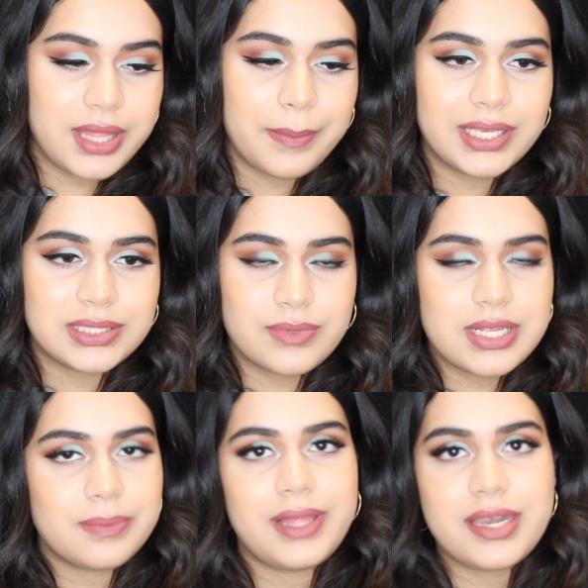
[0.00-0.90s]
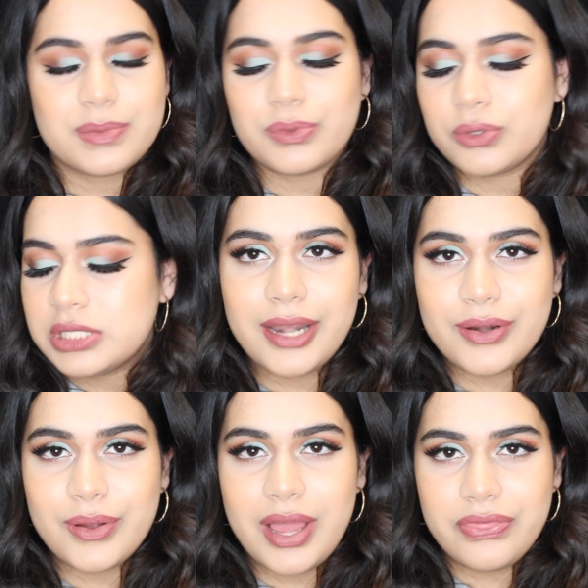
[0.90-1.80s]
but that makes them really blendable. I
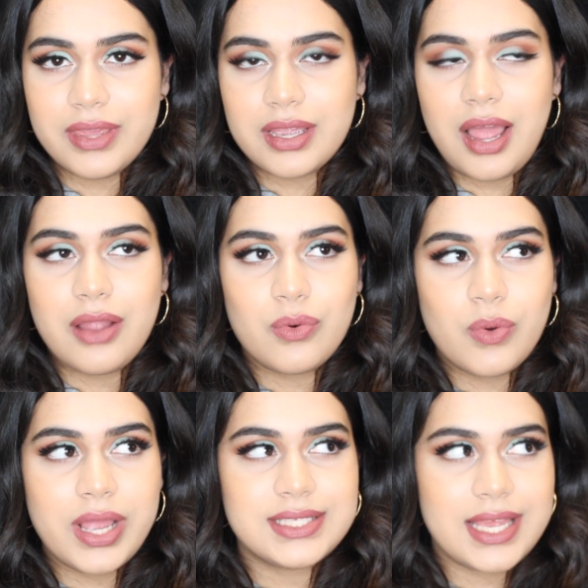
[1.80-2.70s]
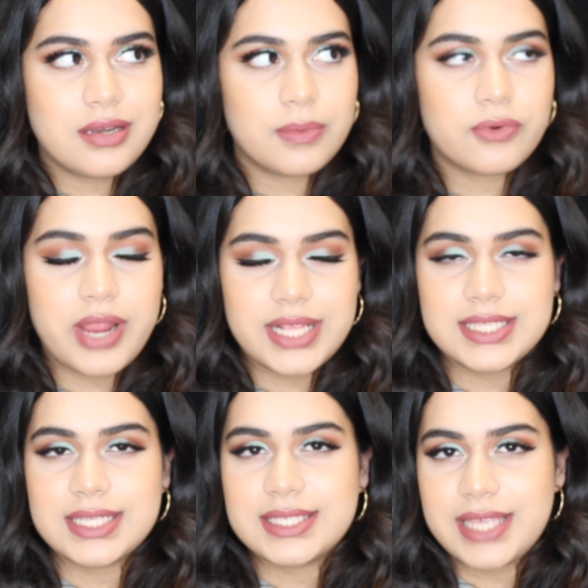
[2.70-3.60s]
don't know, I think I always end up
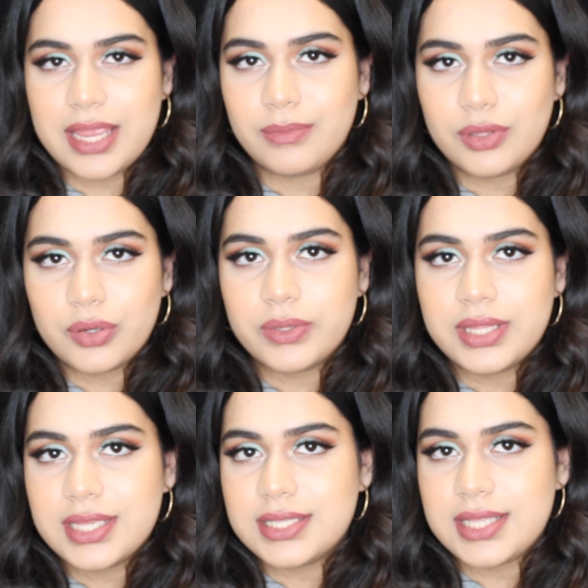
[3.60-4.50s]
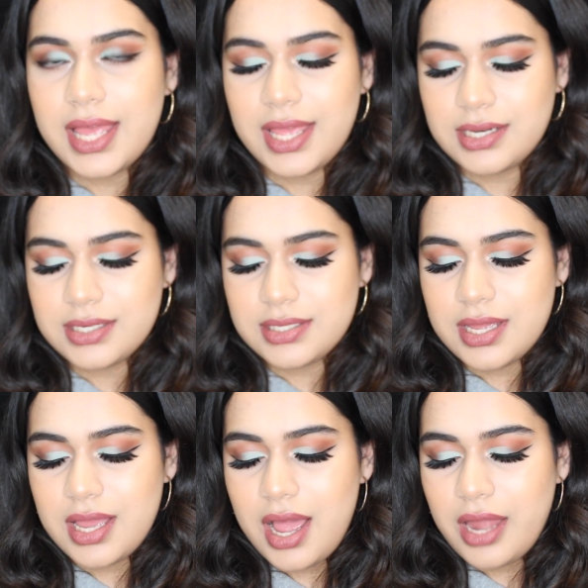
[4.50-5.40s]
creating the same look with this, and
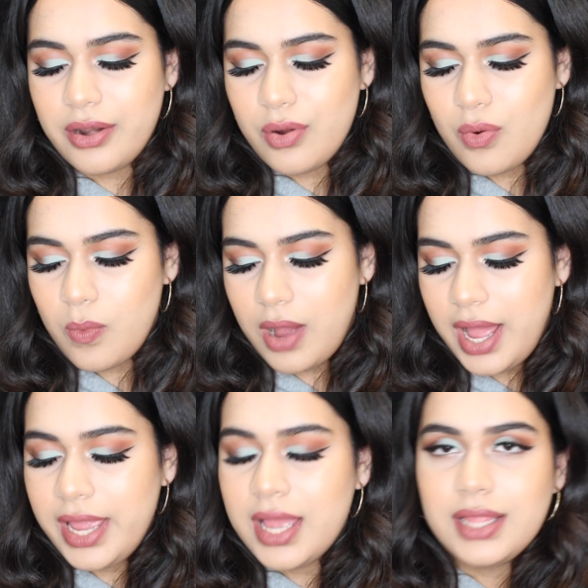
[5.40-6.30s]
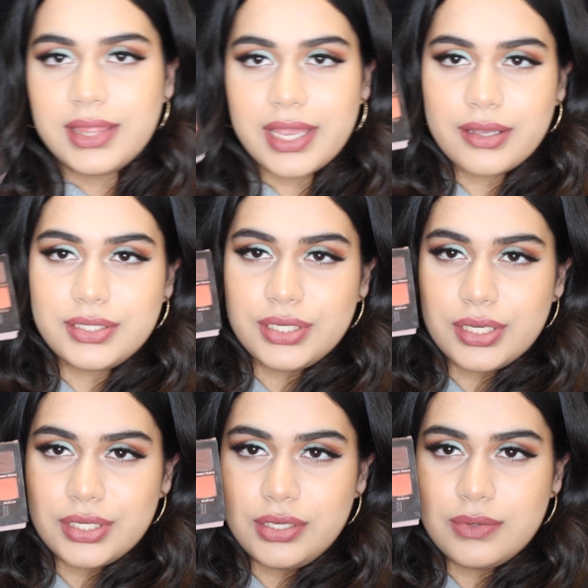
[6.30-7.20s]
I don't know why. Like, because you
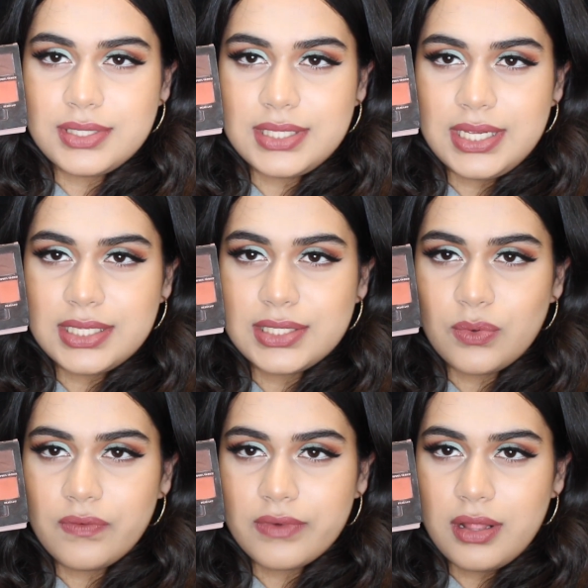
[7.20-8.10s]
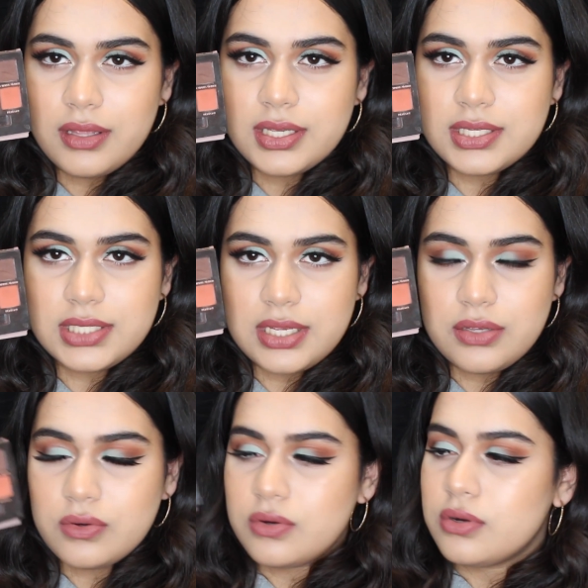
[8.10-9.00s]
can use these sort of colors
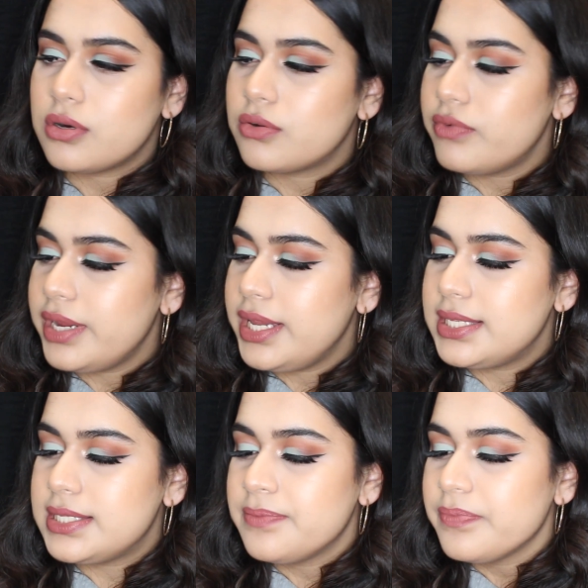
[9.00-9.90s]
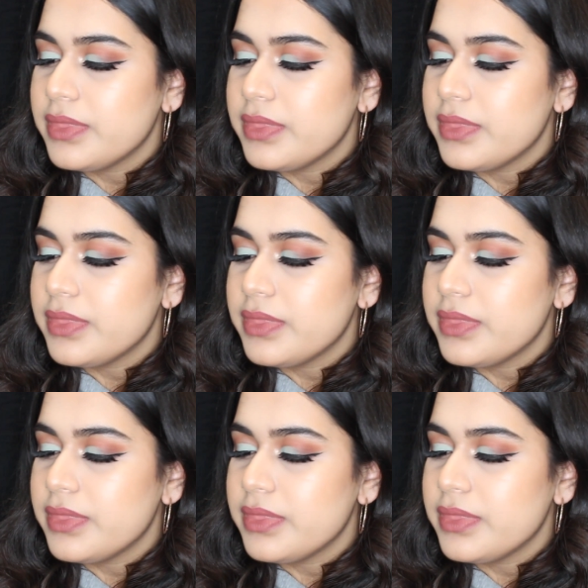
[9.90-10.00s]
in your crease,